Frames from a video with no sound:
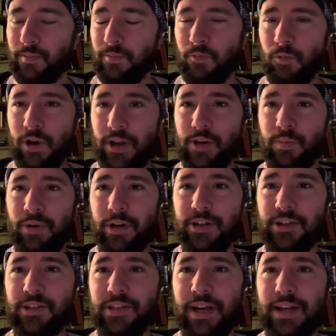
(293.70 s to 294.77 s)
what your
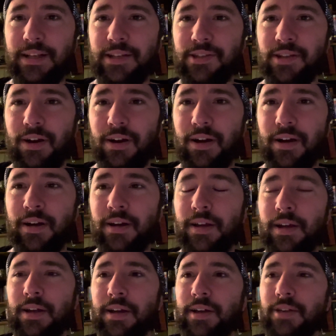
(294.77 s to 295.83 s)
printer settings are.
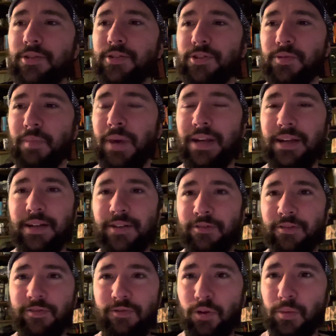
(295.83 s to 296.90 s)
There's many
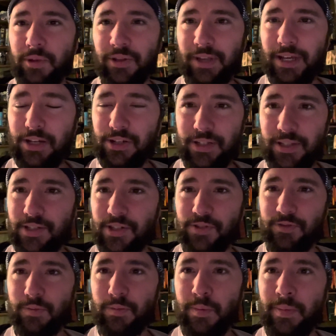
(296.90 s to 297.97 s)
different formulations
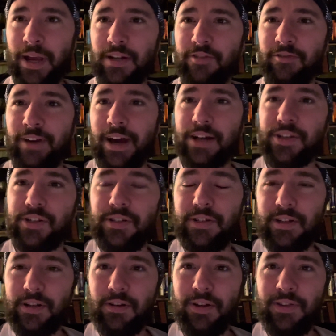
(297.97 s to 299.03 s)
from the manufacturer
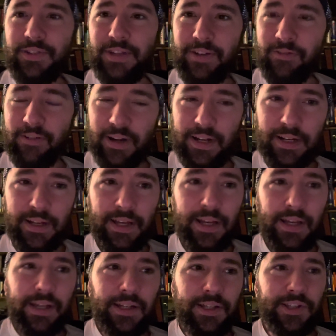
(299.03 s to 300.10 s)
that are all different.
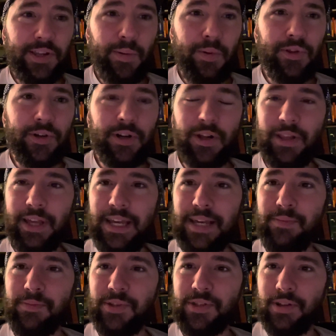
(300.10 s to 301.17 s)
Some of their
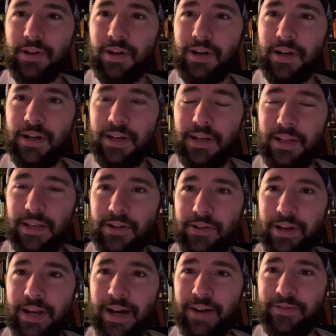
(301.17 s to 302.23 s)
claims are, you
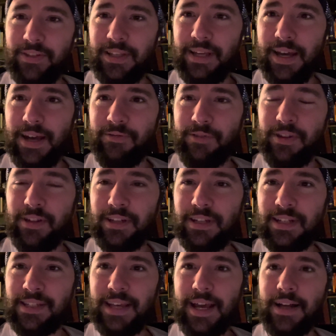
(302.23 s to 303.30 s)
have to get everything
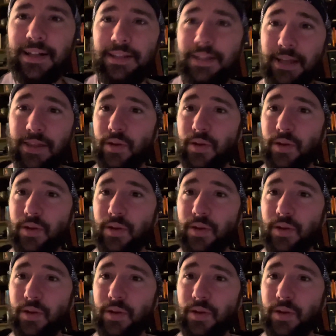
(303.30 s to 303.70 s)
exactly in the